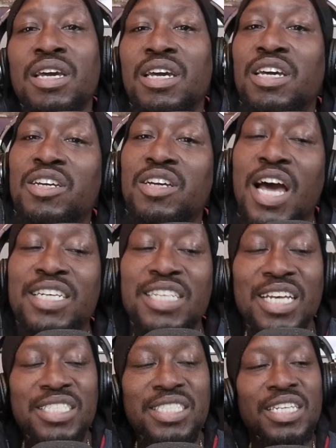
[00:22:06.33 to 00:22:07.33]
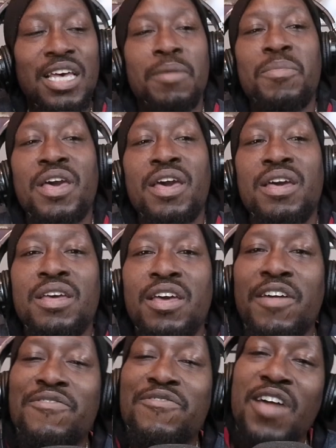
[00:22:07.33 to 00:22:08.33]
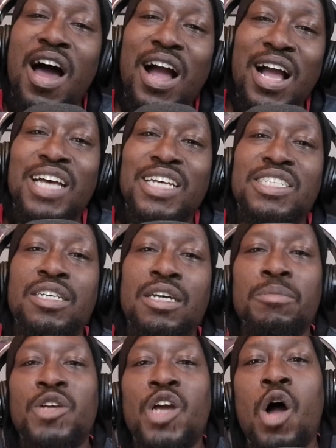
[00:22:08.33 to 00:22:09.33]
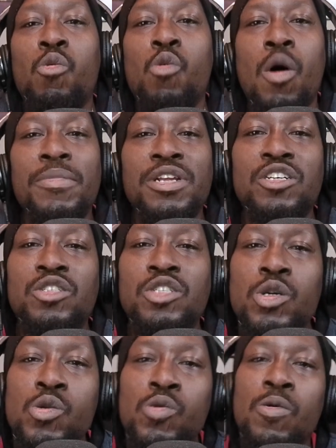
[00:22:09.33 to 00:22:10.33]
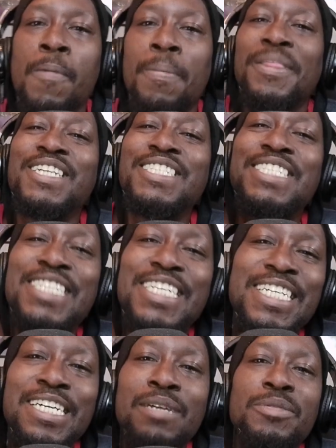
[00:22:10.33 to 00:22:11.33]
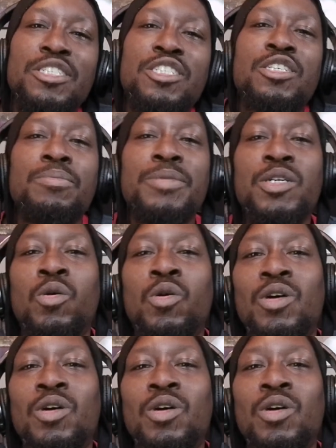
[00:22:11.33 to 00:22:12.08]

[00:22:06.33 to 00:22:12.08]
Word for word: And as I said, man, if y'all got something y'all want me to do, DM it to me on